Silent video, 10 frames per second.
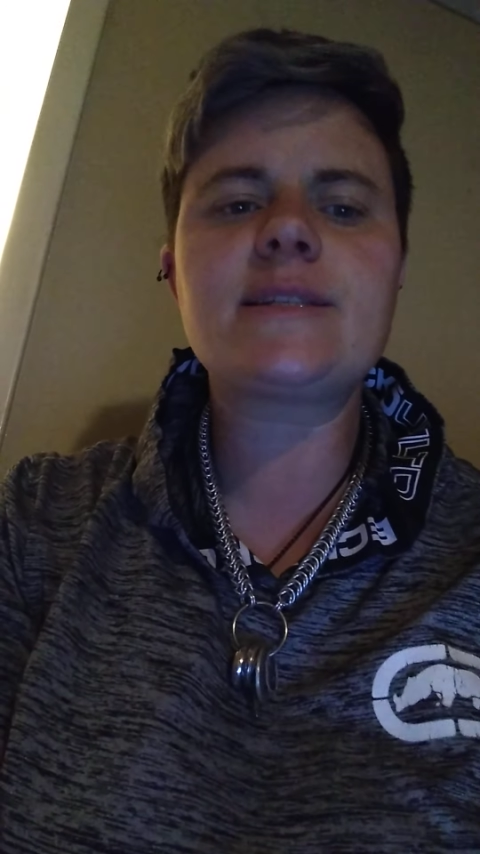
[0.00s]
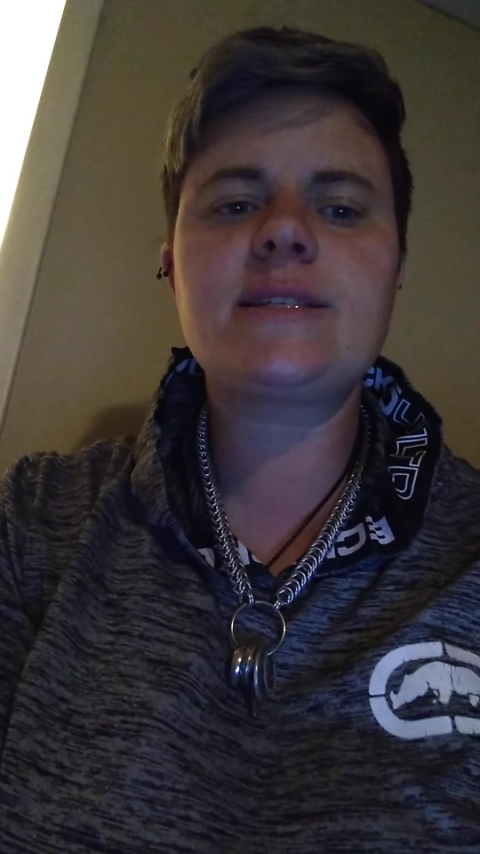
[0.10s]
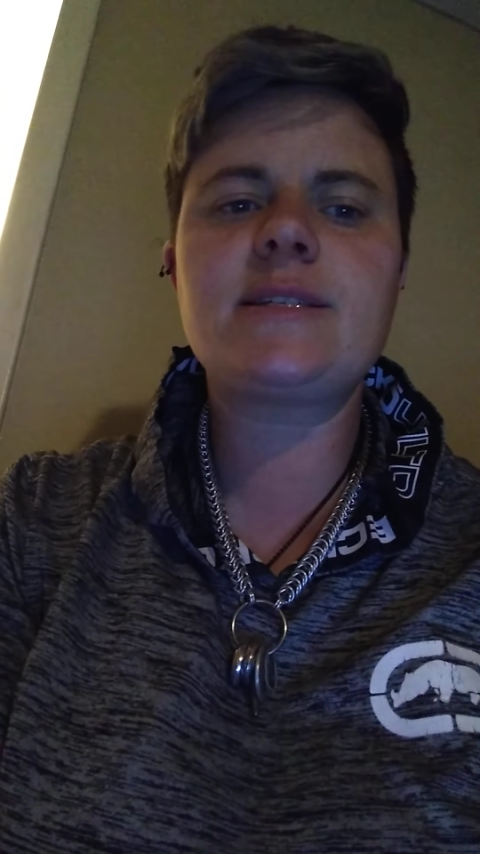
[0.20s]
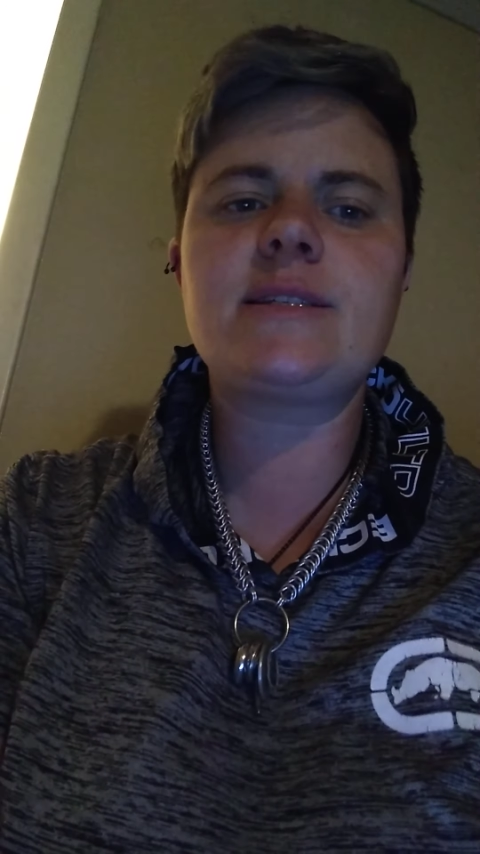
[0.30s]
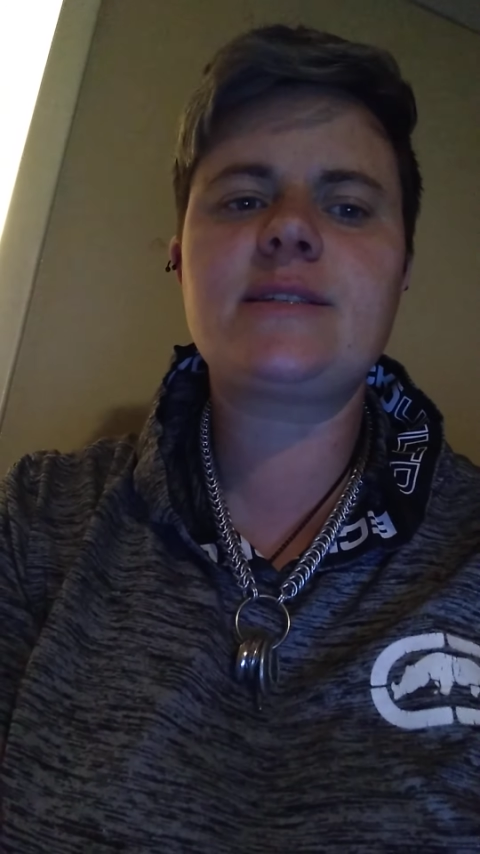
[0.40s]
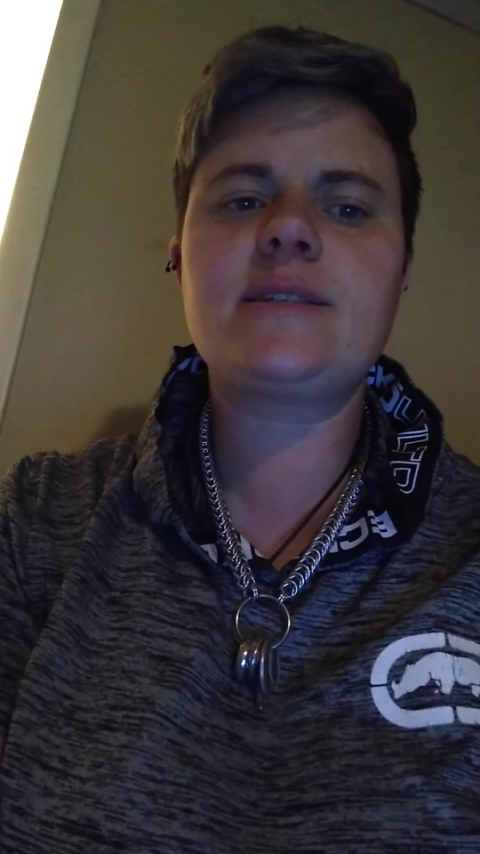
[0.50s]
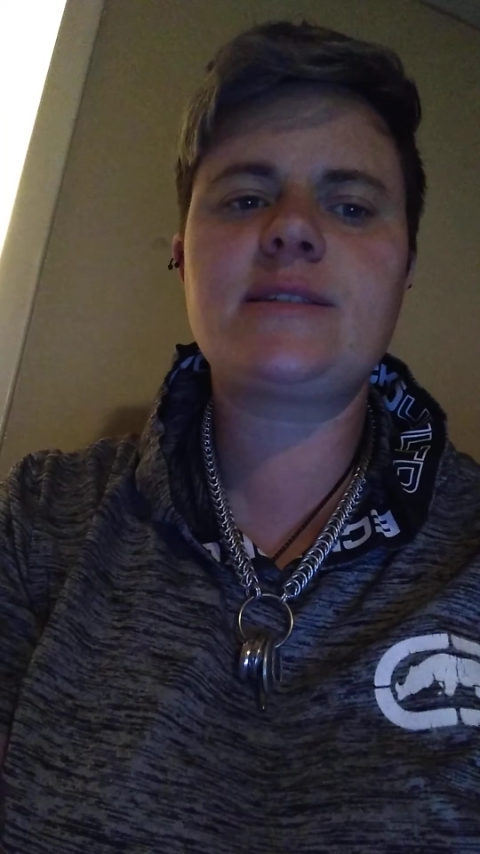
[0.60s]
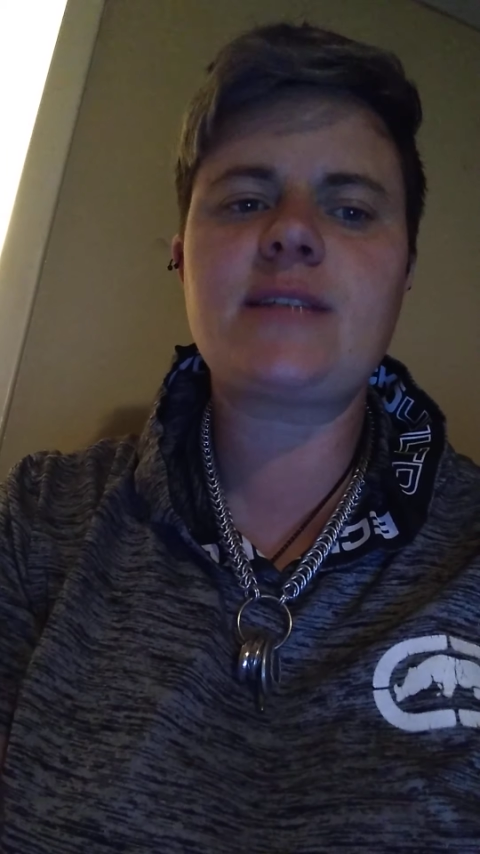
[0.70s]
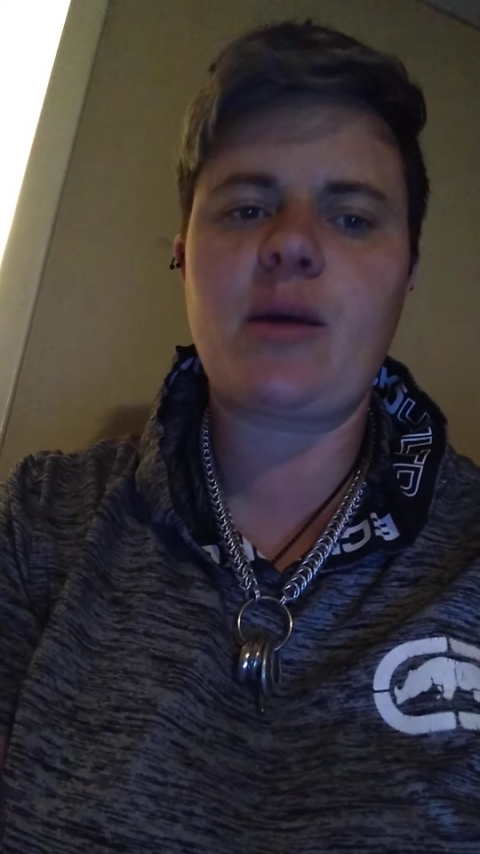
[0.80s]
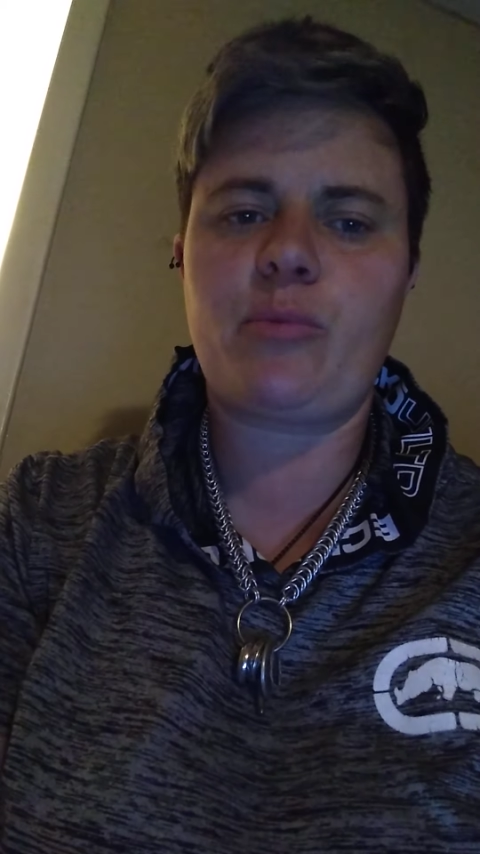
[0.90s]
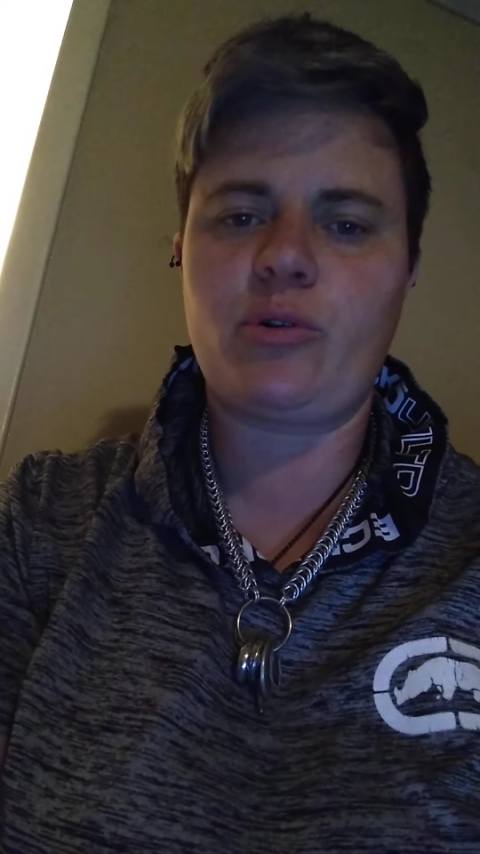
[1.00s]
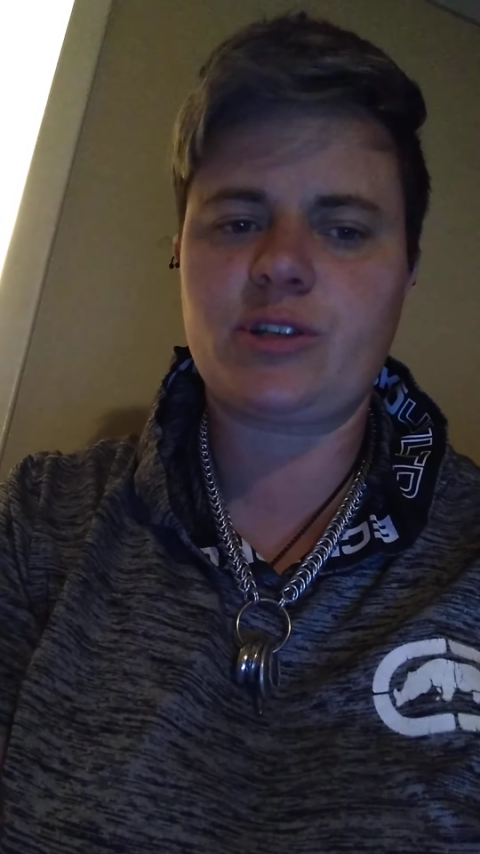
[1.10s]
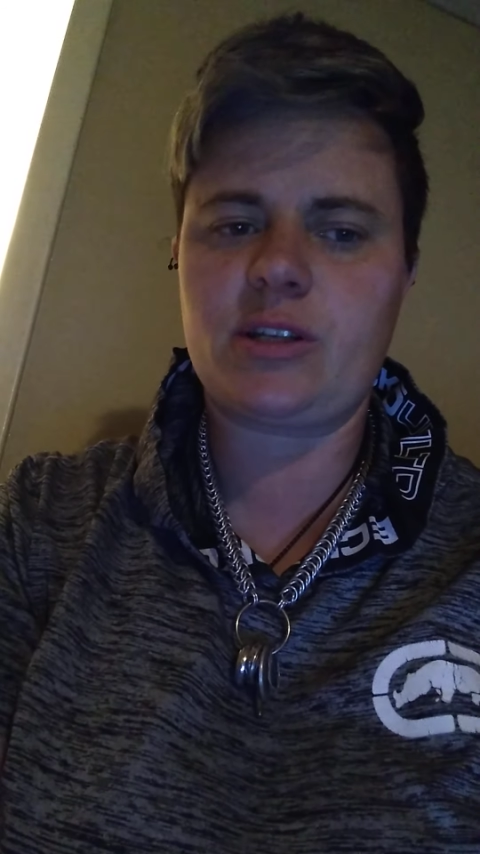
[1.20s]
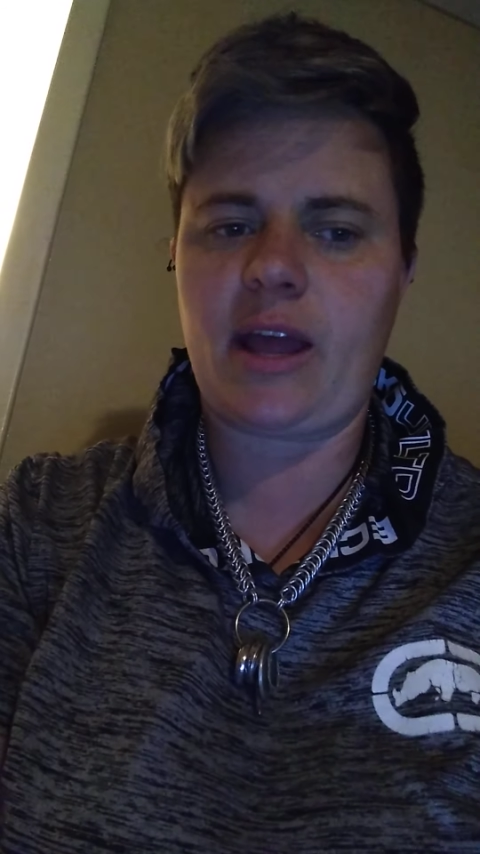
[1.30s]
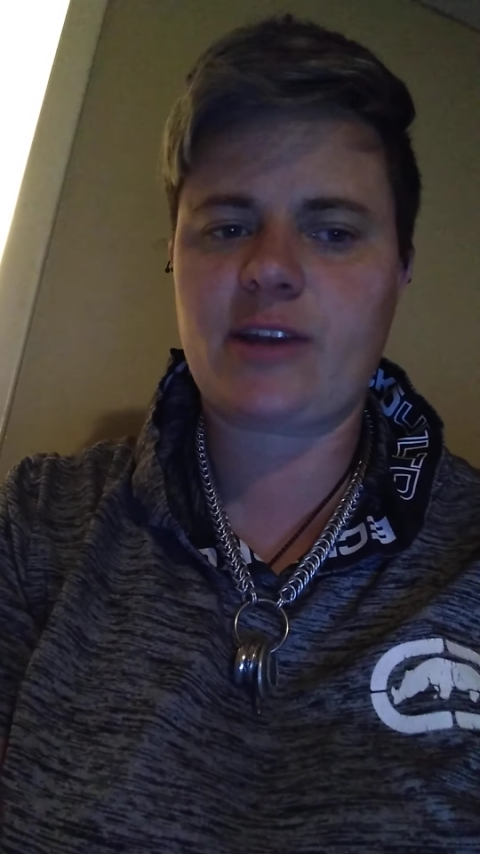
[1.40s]
sample
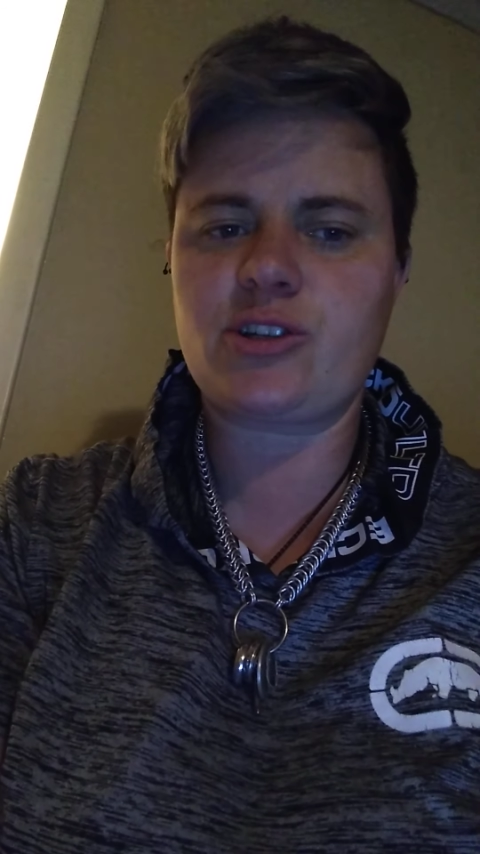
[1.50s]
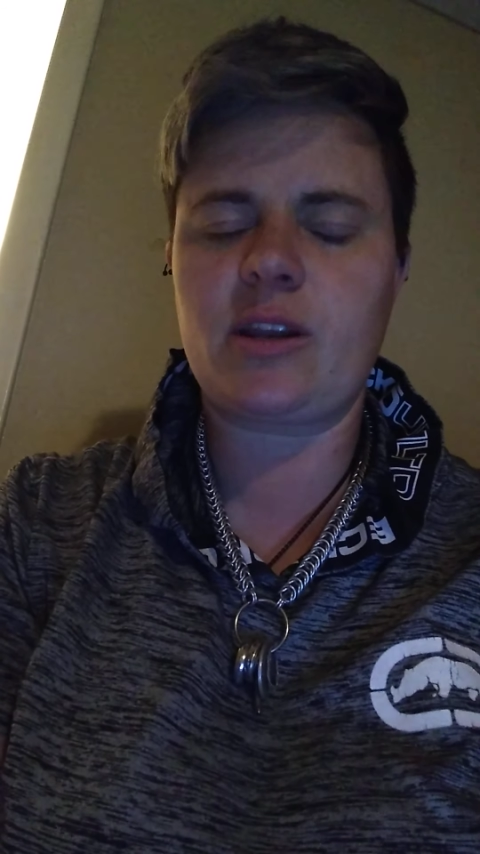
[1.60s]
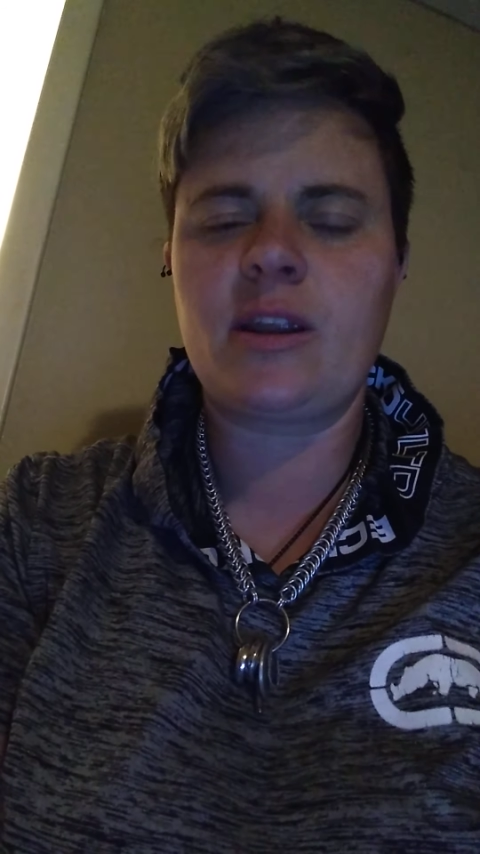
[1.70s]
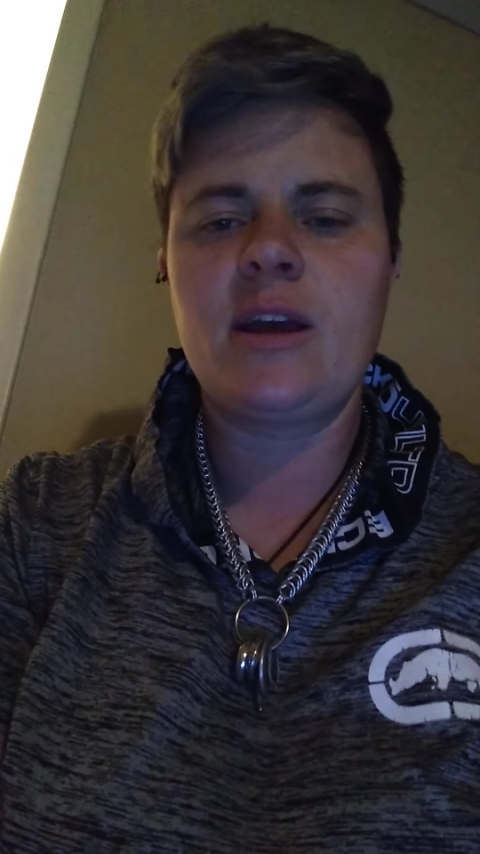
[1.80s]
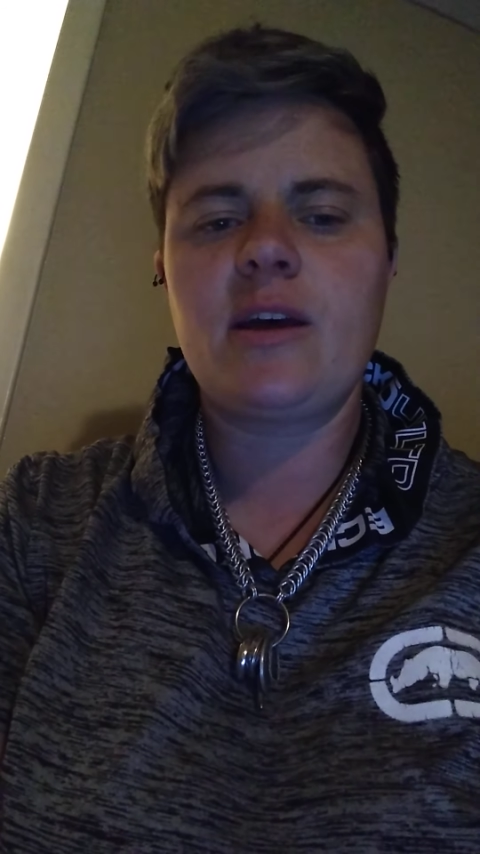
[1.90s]
selection,